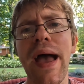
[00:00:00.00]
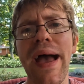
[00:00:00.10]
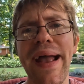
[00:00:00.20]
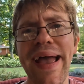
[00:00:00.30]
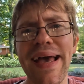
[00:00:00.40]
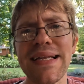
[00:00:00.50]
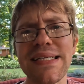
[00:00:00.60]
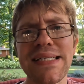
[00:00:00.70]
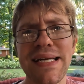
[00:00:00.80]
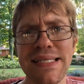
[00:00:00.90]

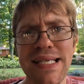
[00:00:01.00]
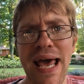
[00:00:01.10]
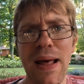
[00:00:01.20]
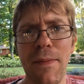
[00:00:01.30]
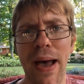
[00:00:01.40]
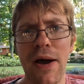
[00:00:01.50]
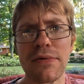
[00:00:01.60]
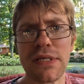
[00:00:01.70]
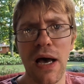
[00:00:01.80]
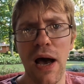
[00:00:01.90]
against a set
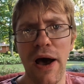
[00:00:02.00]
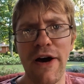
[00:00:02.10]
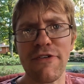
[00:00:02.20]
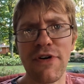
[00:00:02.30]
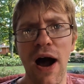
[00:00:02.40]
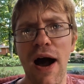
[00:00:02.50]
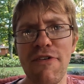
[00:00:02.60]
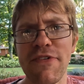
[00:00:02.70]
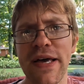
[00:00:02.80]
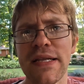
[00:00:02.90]
amount of
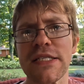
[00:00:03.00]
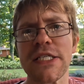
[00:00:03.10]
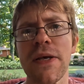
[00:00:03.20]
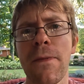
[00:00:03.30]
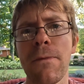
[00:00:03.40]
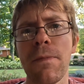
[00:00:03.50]
offense.